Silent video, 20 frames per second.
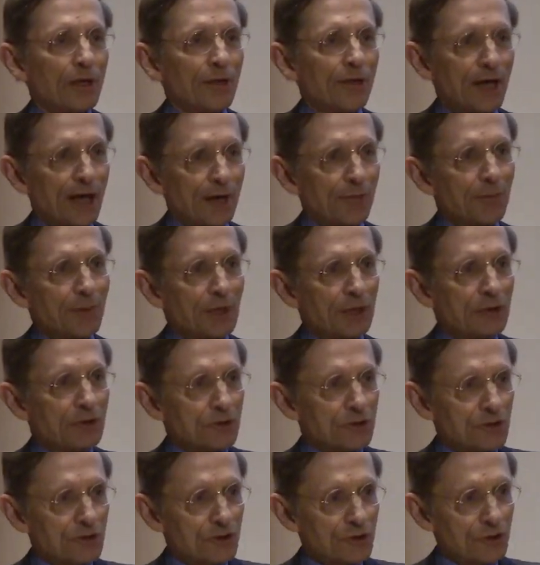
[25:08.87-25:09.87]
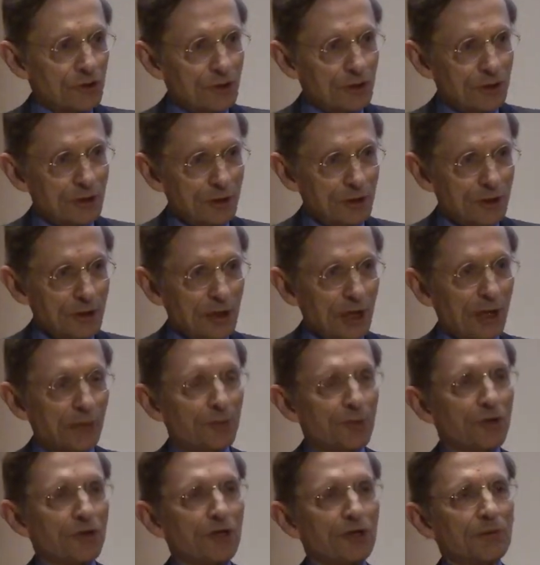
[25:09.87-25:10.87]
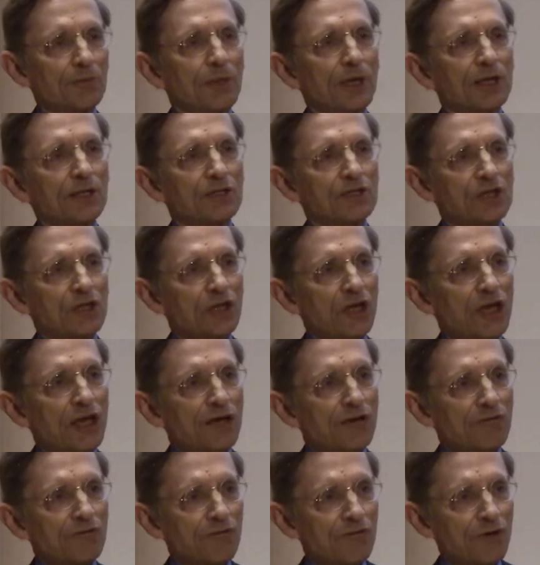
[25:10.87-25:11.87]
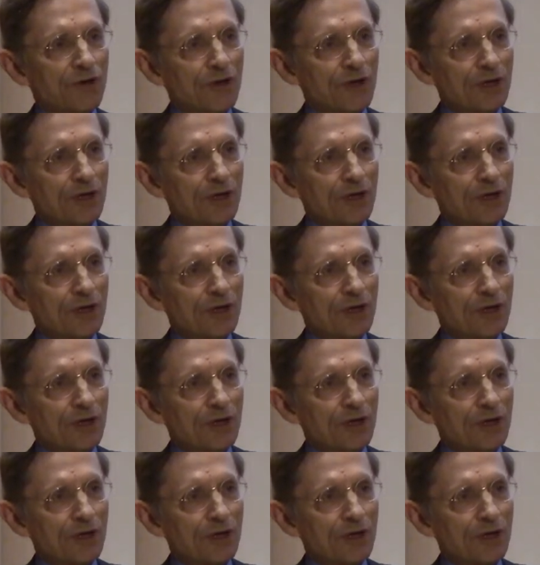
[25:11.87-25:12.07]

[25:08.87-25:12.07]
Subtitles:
That means empathy-based life,